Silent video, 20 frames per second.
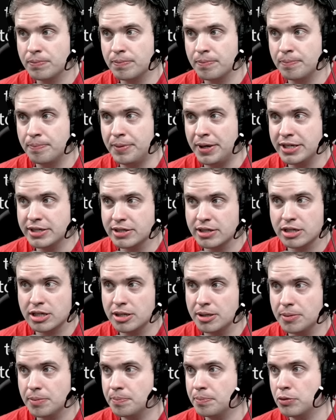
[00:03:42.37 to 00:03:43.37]

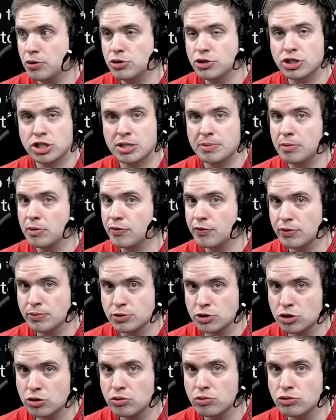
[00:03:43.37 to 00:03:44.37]
basically purchasable from
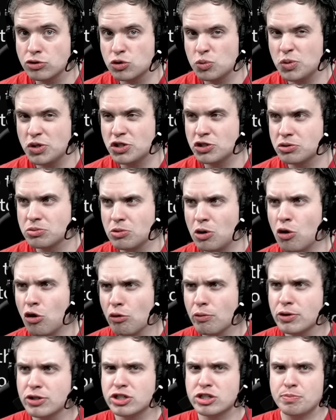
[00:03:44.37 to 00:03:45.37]
Scrooge, which who
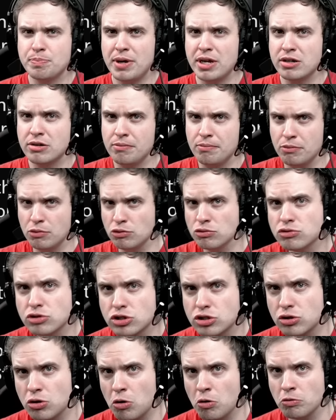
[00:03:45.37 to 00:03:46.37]
would spend
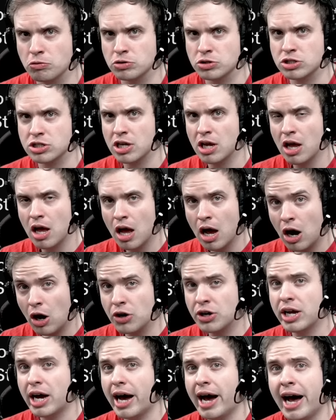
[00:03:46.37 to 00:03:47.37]
moonstones
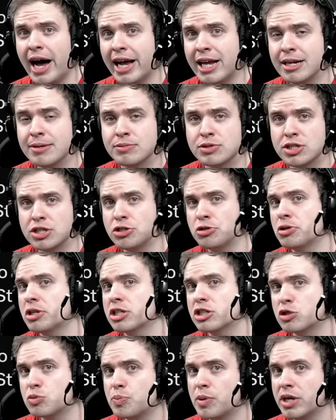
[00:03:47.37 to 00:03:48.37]
on items that you
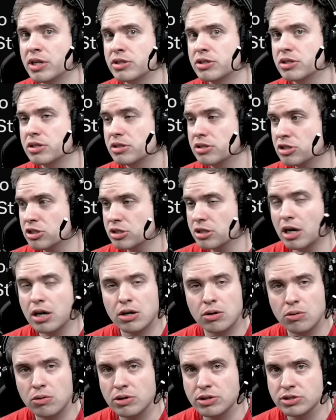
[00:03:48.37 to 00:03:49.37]
can spend star
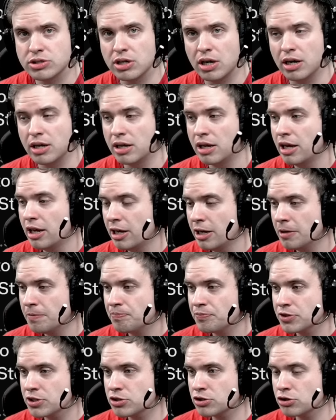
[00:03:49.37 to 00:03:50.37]
coins on?
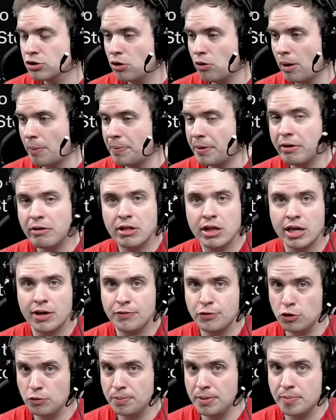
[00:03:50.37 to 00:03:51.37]
So apparently a
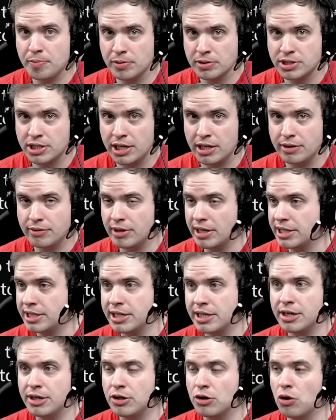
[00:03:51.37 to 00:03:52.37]
few people did. They
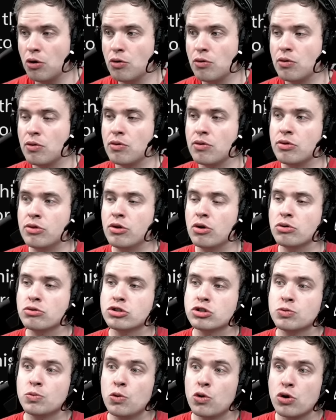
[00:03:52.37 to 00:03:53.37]
didn't know
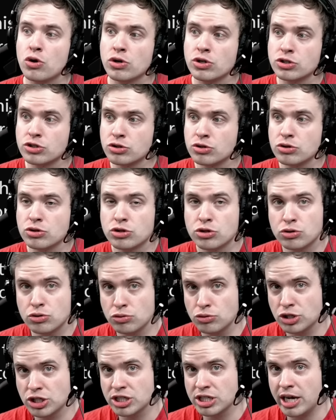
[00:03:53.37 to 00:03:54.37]
those were
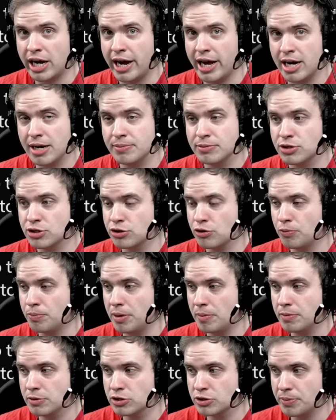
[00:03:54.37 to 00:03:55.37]
Scrooge's items, so
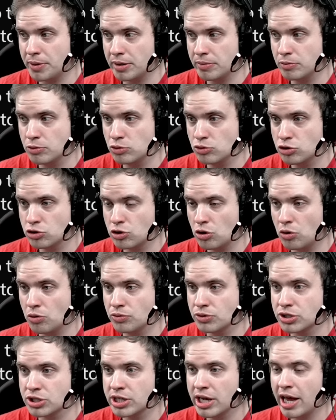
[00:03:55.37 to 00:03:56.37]
people spend
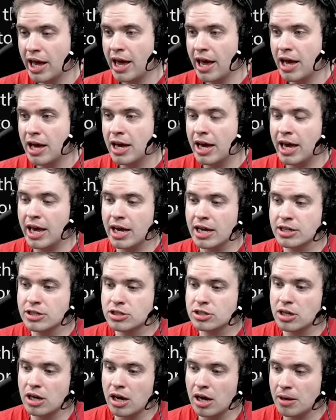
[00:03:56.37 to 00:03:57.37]
moonstones, and
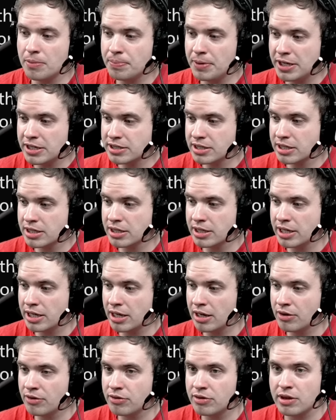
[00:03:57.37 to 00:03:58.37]
basically
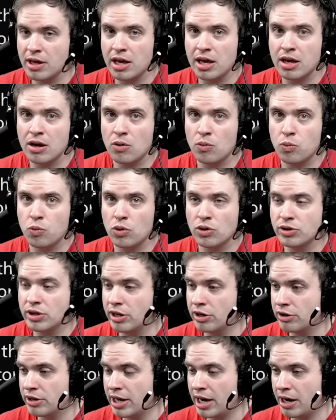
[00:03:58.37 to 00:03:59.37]

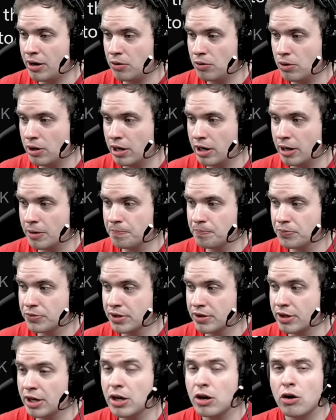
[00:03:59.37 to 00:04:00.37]
they're now
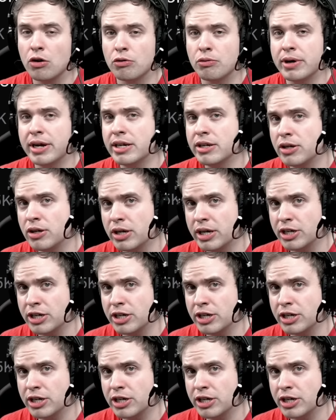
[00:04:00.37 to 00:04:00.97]
they already